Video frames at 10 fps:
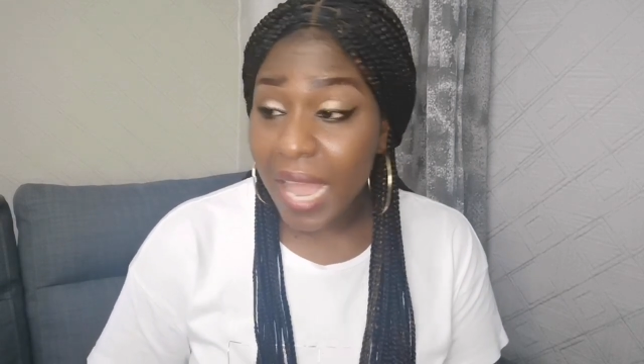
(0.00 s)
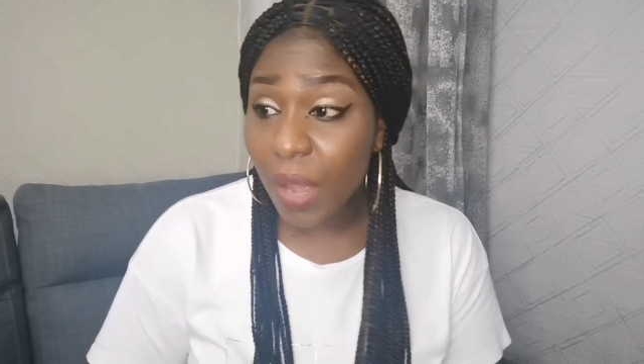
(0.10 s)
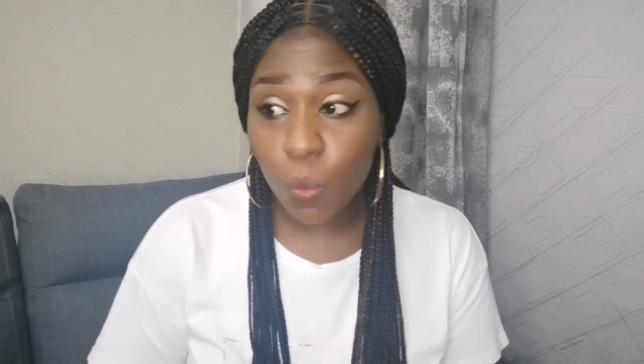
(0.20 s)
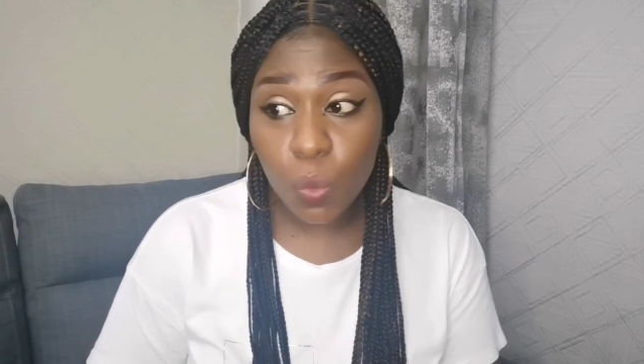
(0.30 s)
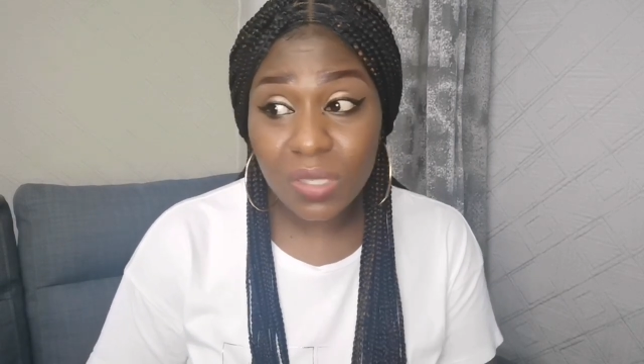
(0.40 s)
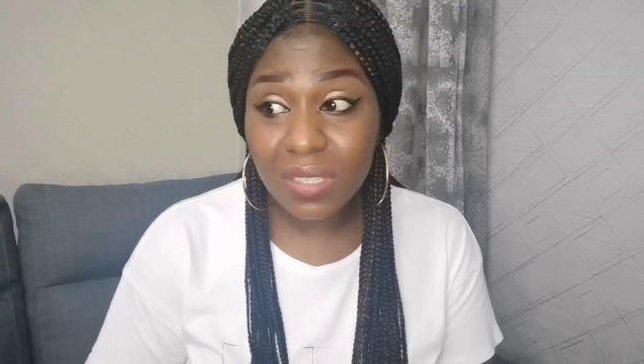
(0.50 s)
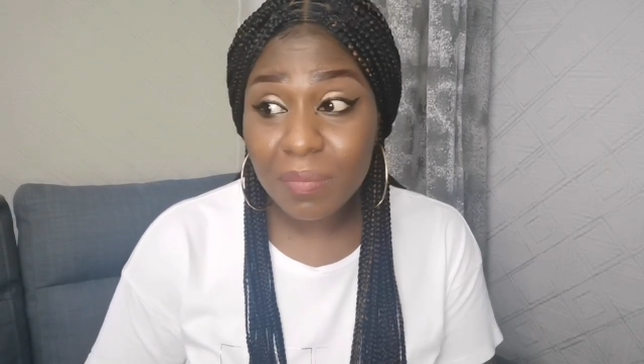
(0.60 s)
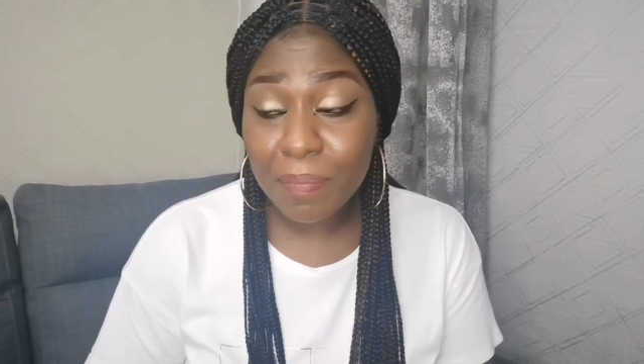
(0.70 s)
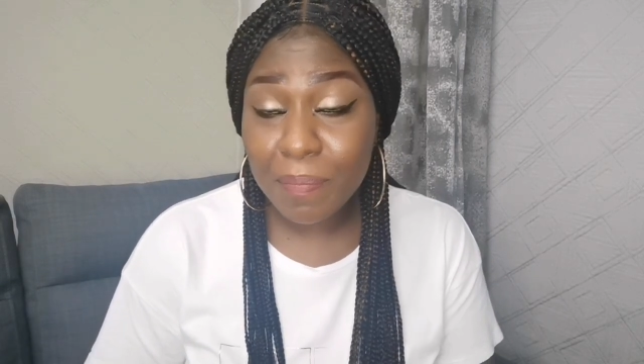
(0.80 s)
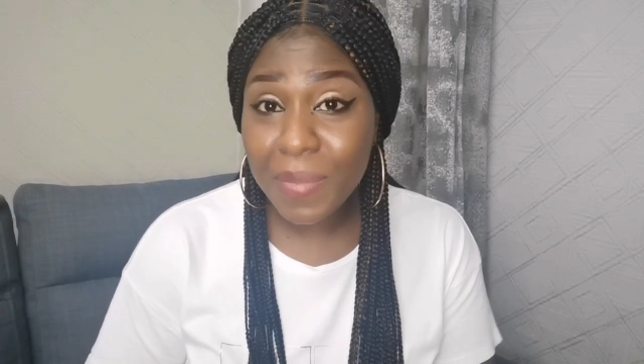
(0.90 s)
And what
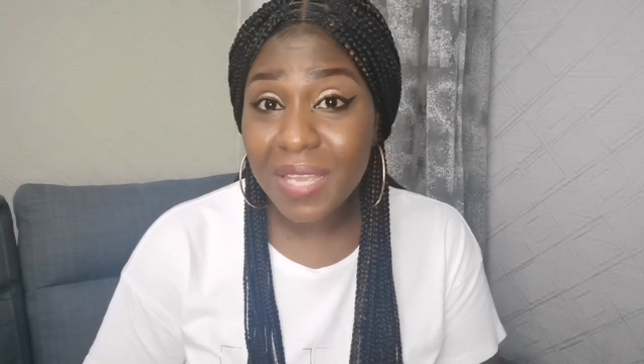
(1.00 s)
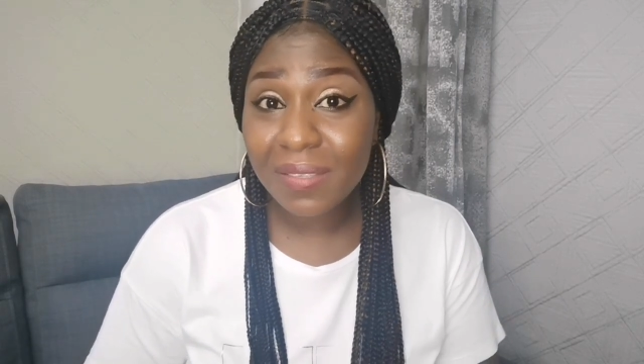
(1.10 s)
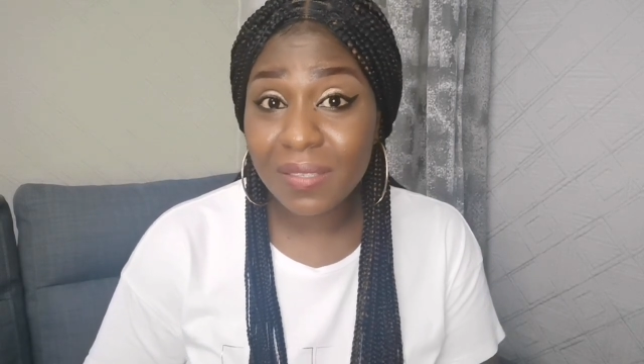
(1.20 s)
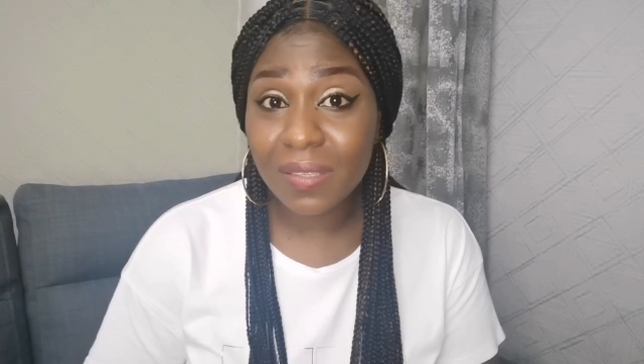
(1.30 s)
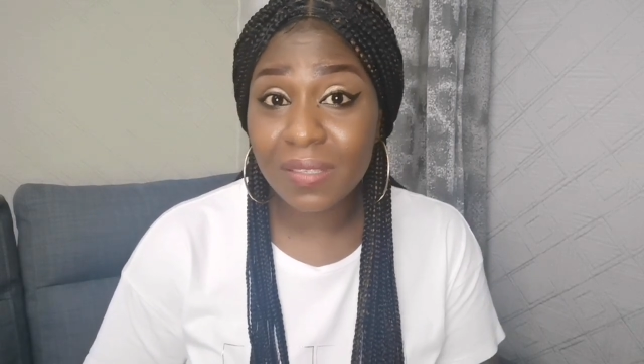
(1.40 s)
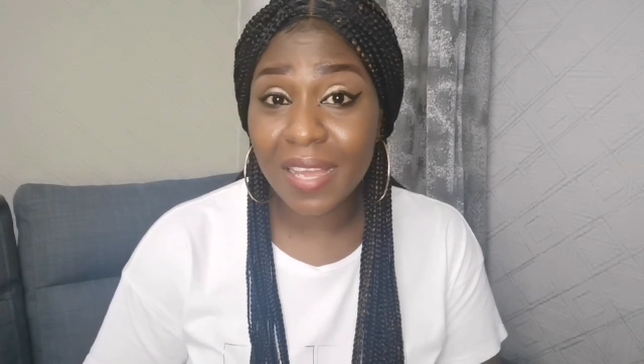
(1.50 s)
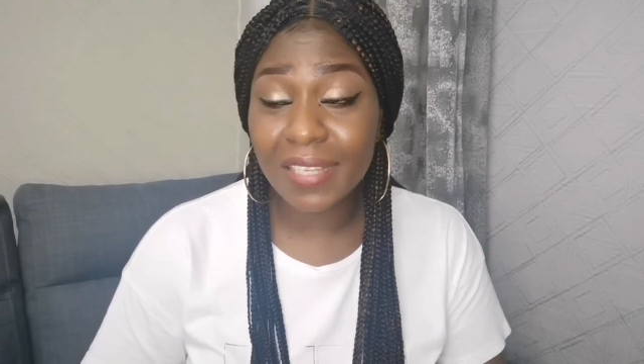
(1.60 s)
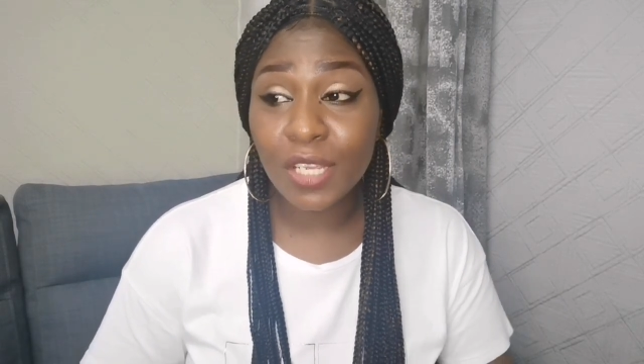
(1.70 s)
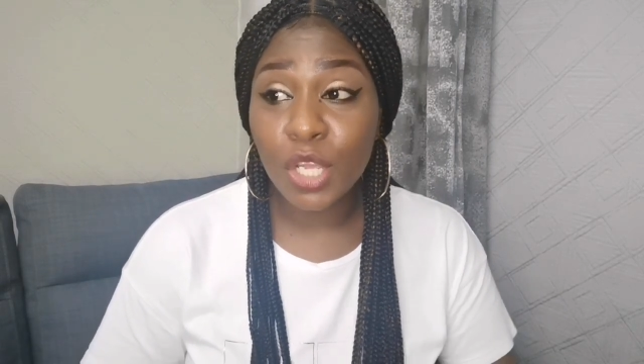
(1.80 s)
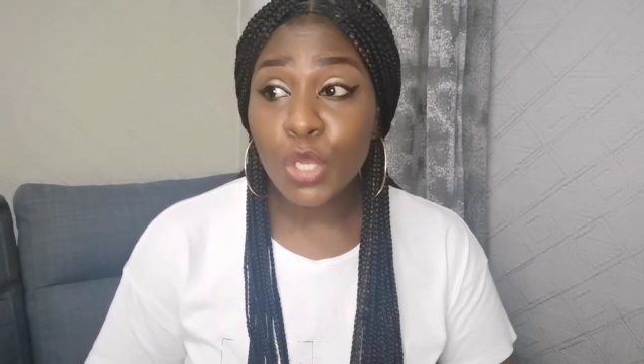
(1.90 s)
it means is
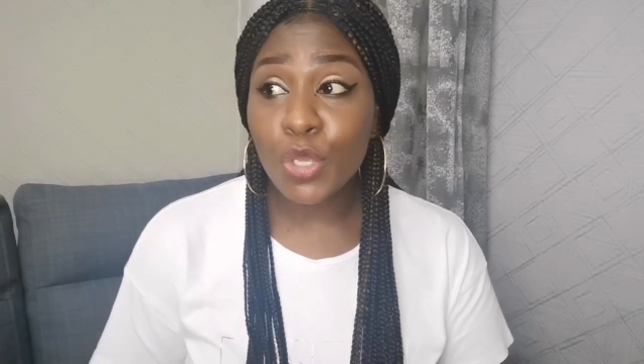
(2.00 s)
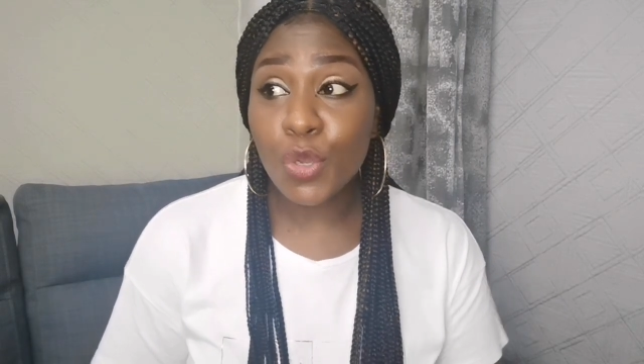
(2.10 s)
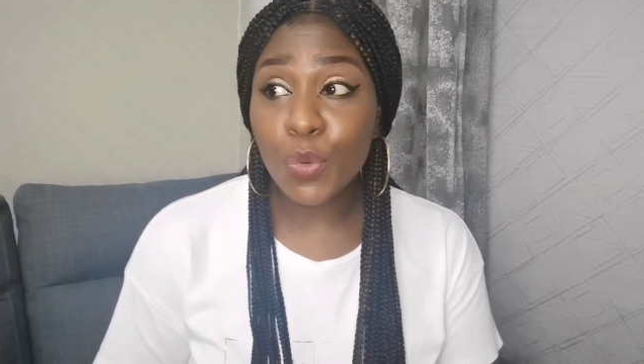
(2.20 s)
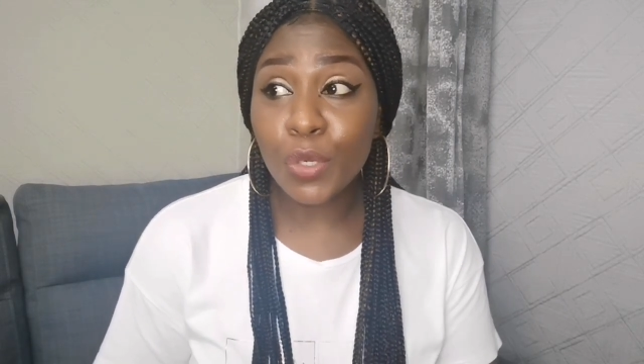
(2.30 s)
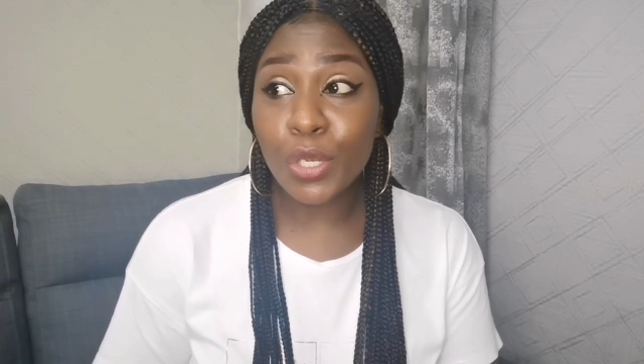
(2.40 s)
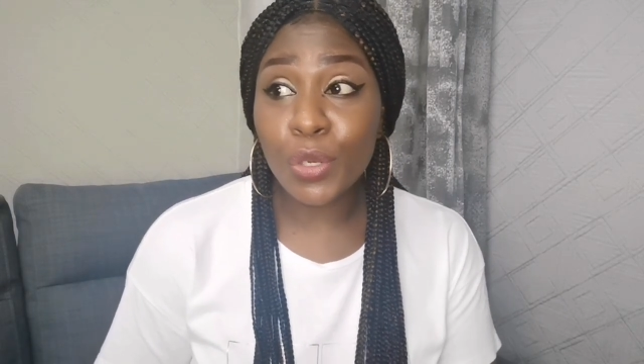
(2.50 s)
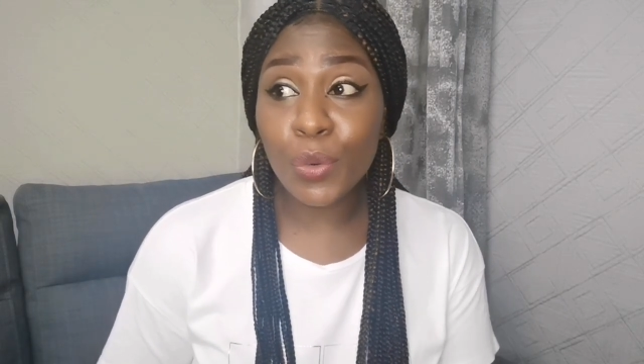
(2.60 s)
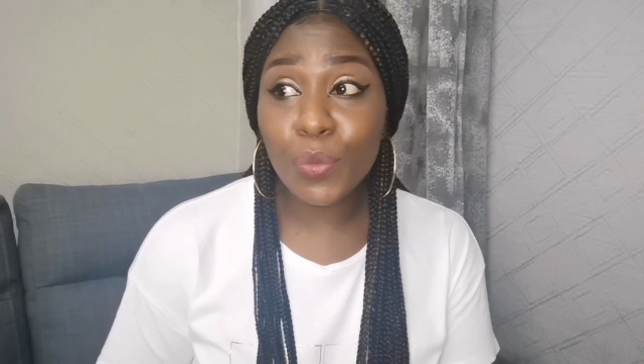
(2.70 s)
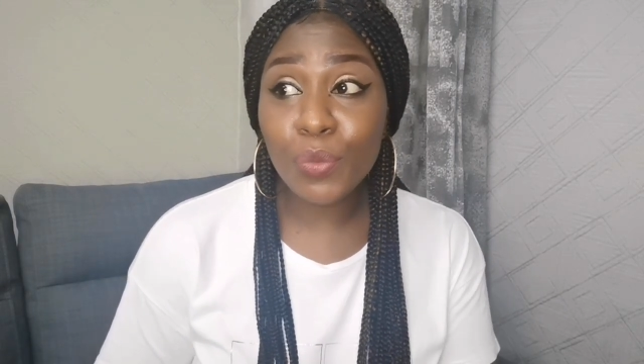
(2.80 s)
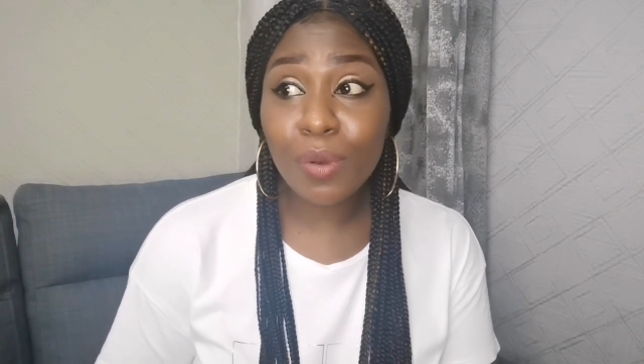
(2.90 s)
that you are
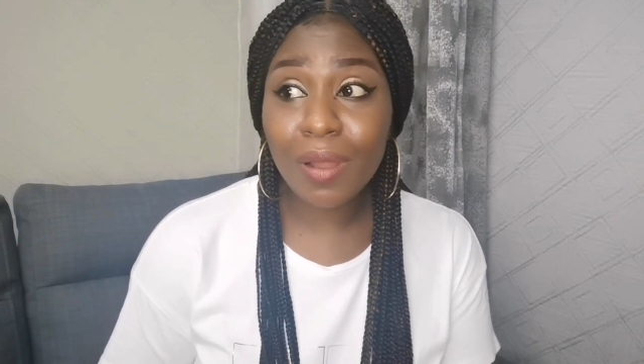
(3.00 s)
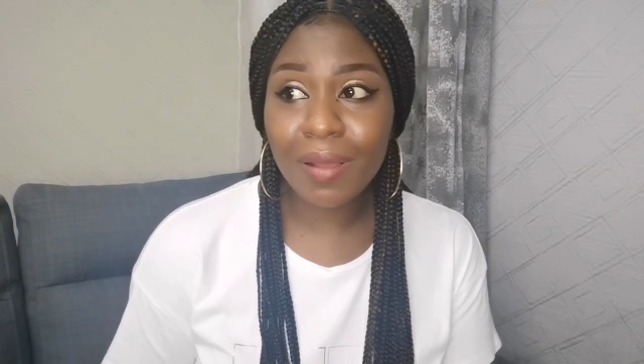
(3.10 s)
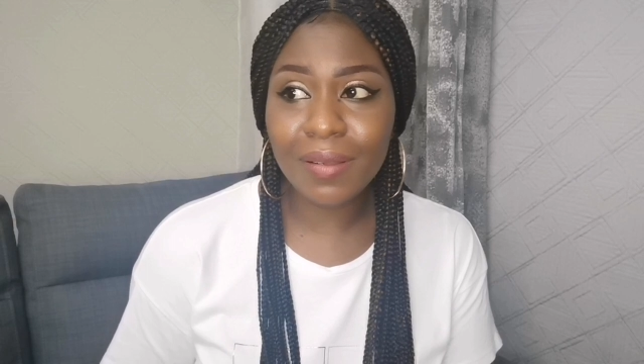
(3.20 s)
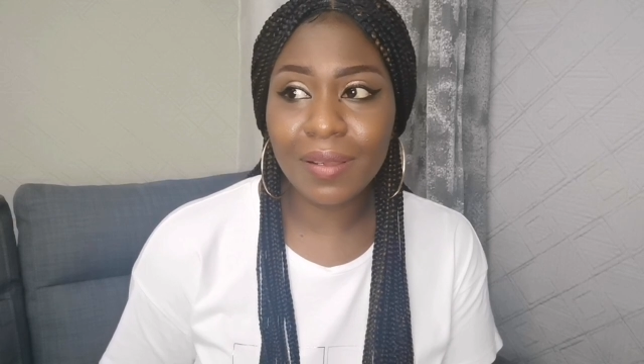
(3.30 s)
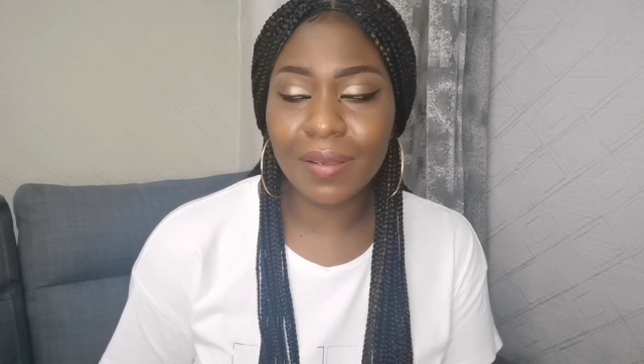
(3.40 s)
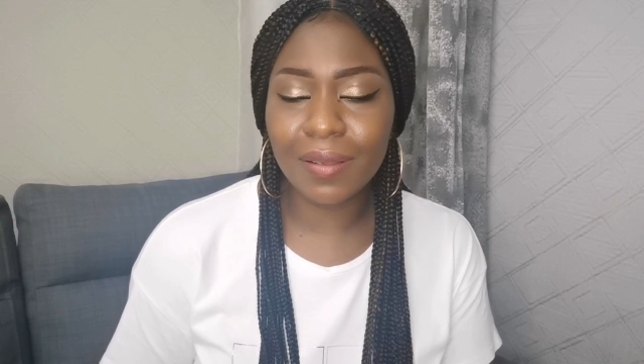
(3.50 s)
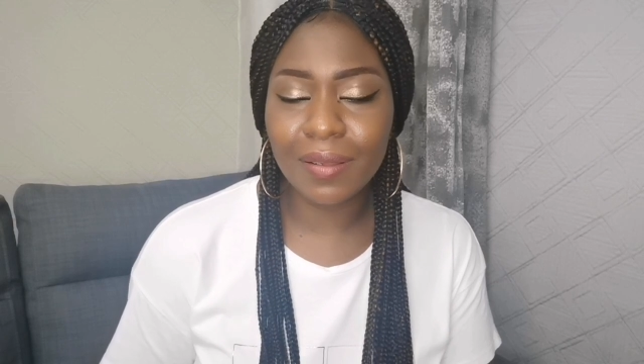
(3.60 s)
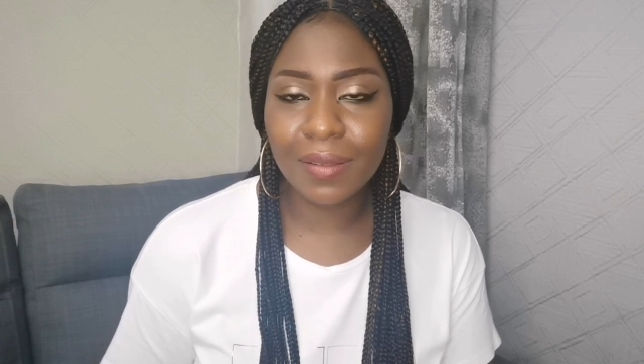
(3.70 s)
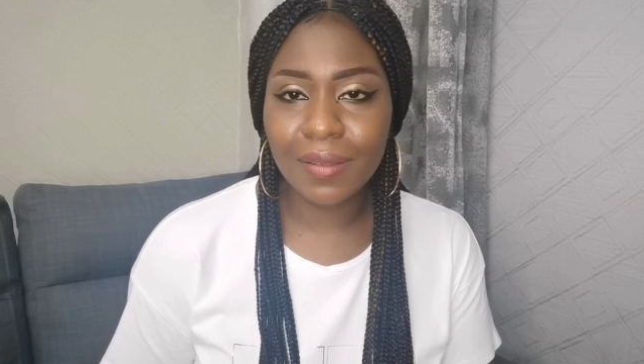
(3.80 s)
no longer